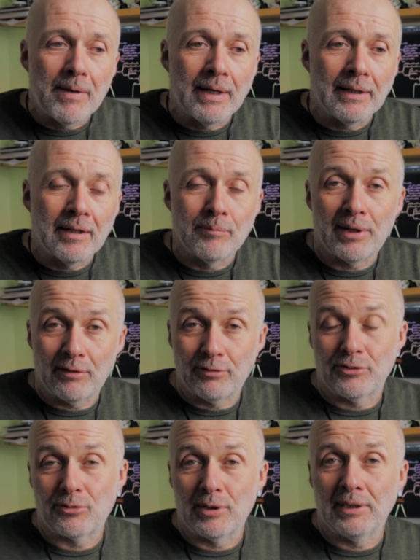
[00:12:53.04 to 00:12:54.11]
And
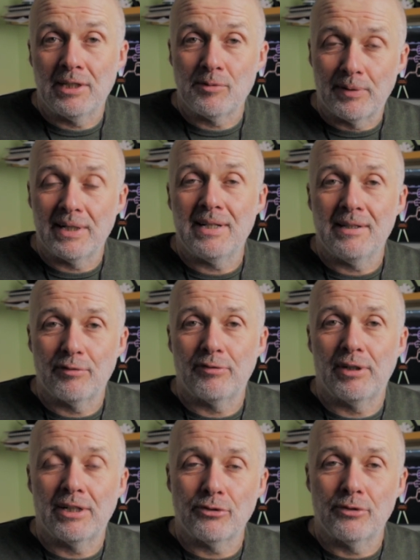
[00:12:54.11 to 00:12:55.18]
breakfast really is breaking the
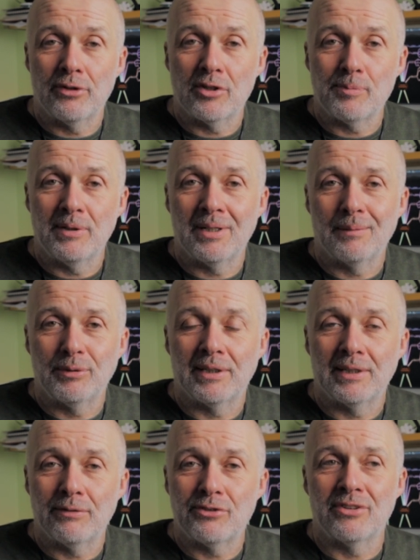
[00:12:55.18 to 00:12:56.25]
fast, though it's become
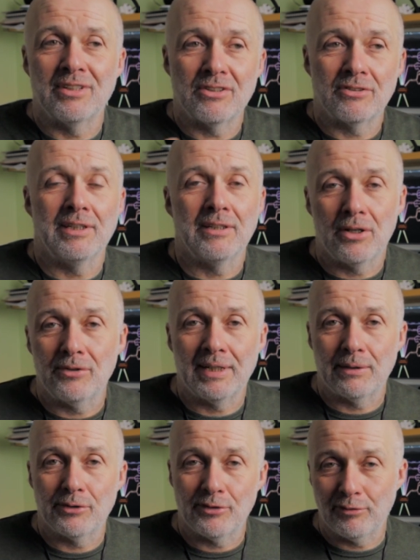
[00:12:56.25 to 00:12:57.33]
kind of traditionally known
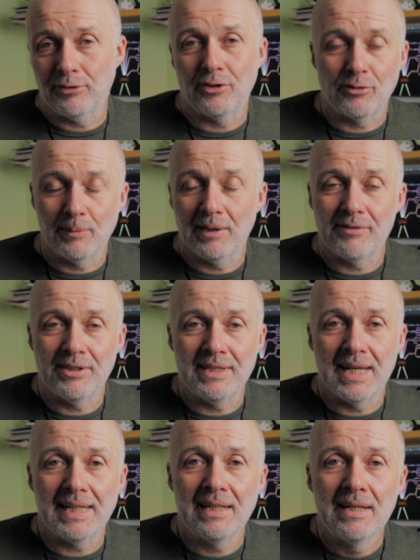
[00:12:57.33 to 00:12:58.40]
now as the first meal of the
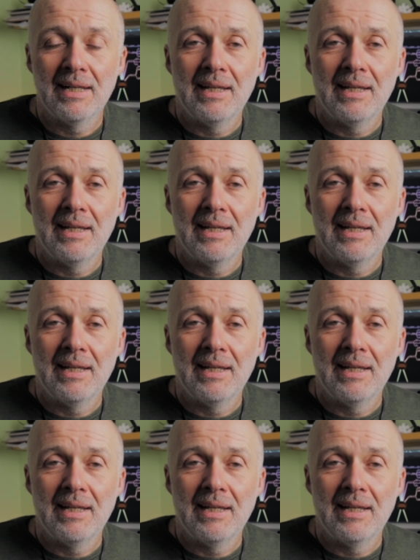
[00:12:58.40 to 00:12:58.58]
day.